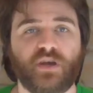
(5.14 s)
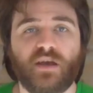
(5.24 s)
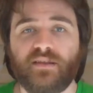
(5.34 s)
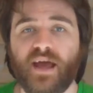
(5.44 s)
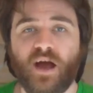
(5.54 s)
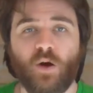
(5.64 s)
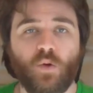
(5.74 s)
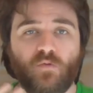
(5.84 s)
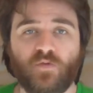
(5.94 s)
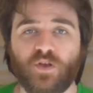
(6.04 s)

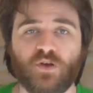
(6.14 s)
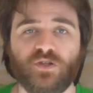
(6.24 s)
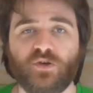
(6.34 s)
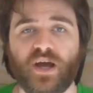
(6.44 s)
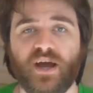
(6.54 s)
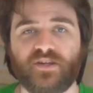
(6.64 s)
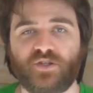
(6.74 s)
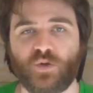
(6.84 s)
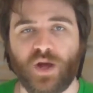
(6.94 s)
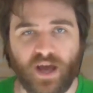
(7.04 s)
Now, for those of you guys
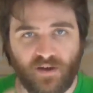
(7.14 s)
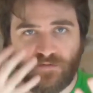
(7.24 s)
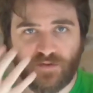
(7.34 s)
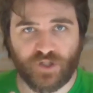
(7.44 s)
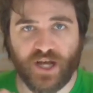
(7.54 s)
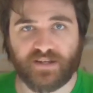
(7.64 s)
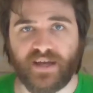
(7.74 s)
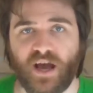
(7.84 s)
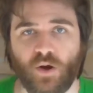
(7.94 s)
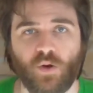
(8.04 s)
who have checked
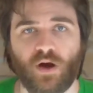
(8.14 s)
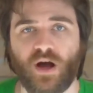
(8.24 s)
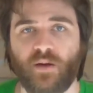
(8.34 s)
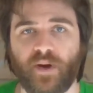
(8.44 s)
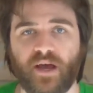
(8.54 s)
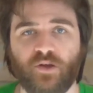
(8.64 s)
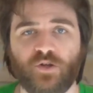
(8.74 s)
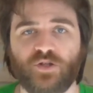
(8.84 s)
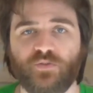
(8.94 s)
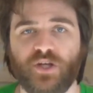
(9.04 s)
out my
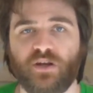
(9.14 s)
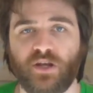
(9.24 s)
YouTube channel,